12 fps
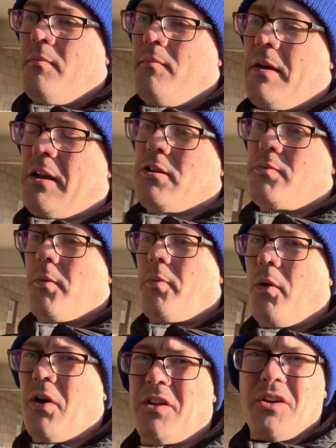Middlesbrough,
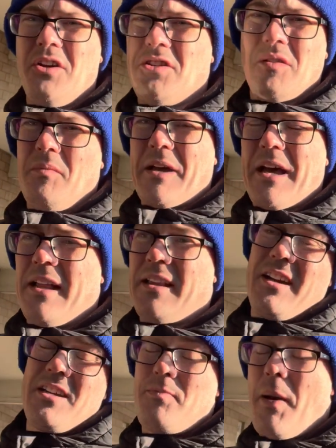Portadown, something like that
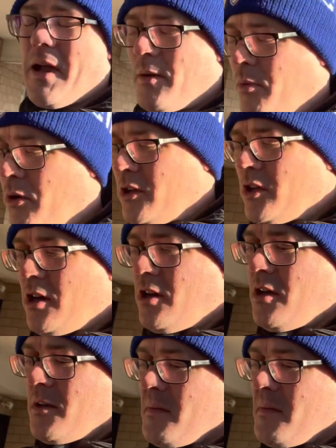there. He's back at Portadown.